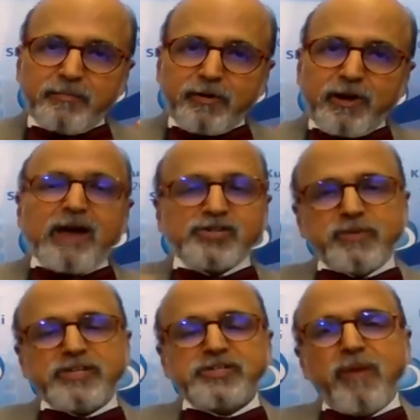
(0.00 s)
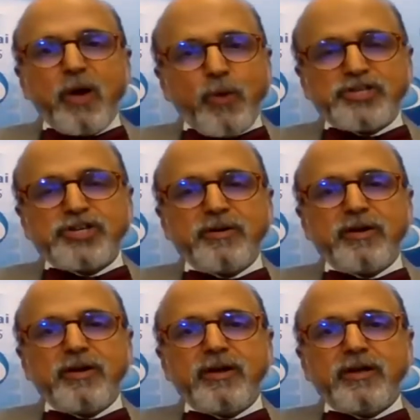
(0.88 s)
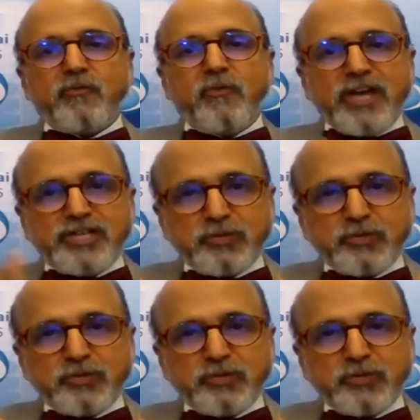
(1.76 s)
pronouncement by which the wage